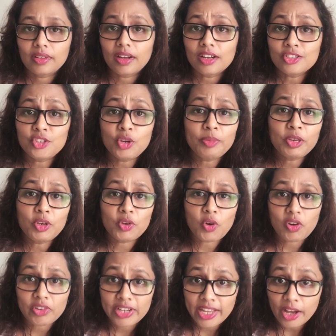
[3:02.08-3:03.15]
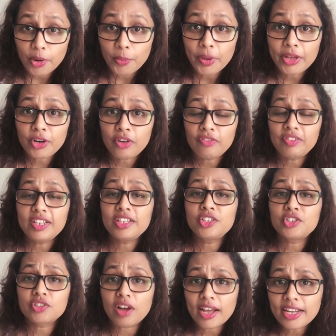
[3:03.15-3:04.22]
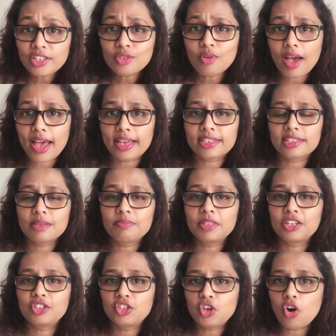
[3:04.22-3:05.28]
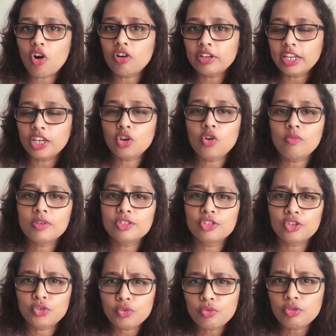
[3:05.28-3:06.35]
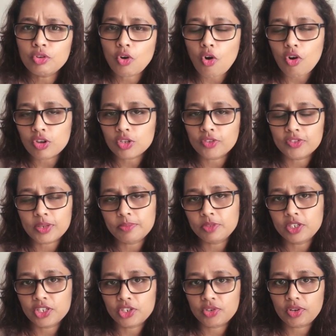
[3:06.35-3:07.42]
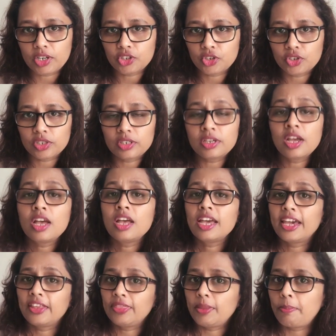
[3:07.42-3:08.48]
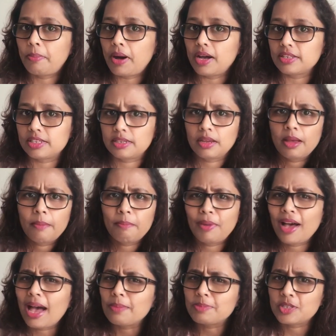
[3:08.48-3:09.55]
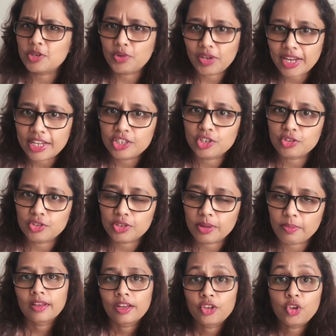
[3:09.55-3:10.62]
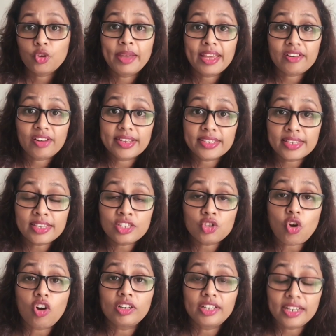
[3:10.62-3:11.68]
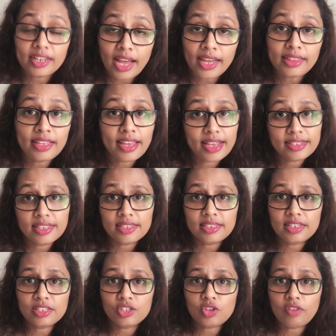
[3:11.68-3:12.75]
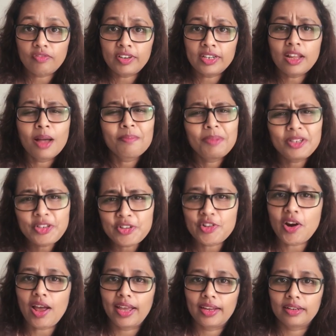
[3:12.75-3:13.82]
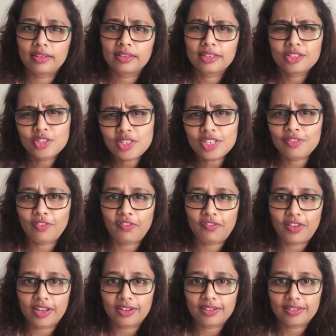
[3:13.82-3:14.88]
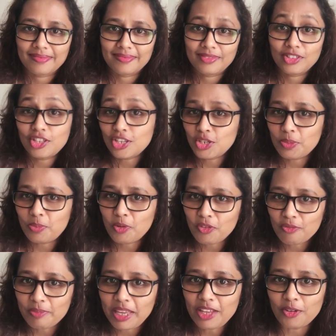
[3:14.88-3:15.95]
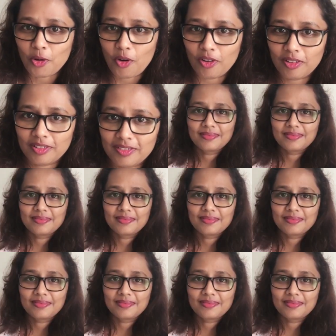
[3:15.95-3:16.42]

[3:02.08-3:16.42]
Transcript: Assuming you're already aware of it, try to accept that your ego was the root cause of some destruction in the past, perhaps a relationship. You may resist or deny the existence of it, but try just for fun, just to prove me wrong.